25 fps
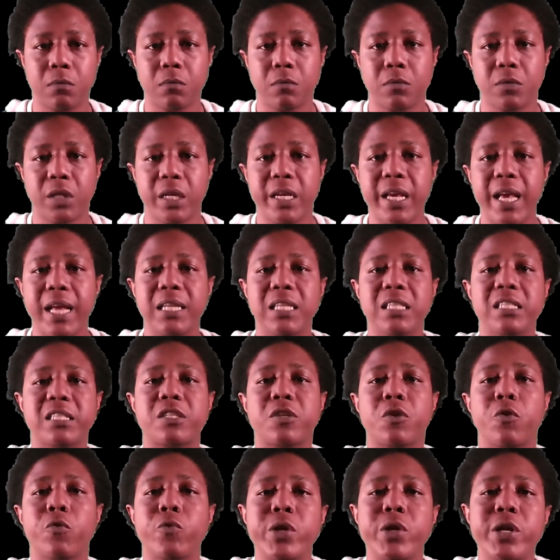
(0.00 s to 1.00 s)
He had his
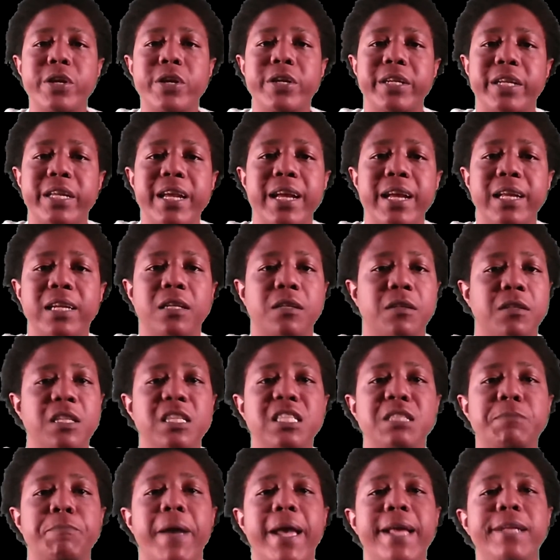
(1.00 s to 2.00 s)

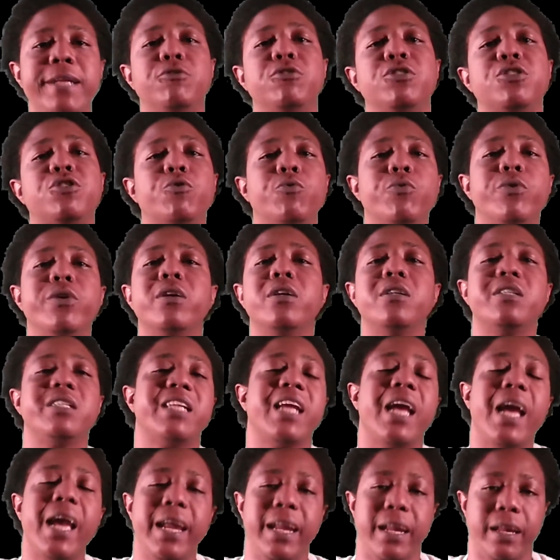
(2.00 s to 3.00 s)
Patriots career
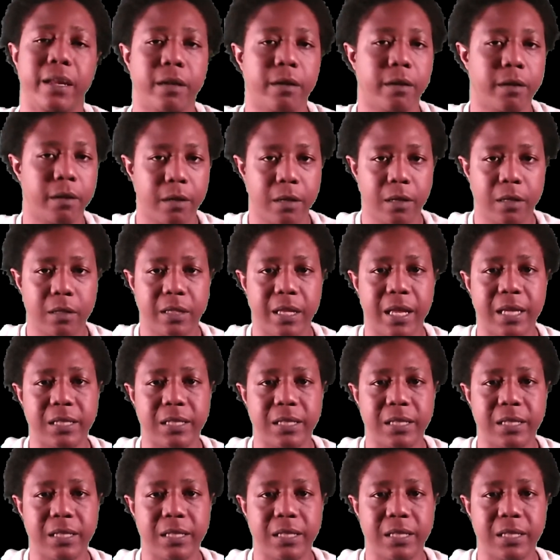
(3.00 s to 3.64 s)
day that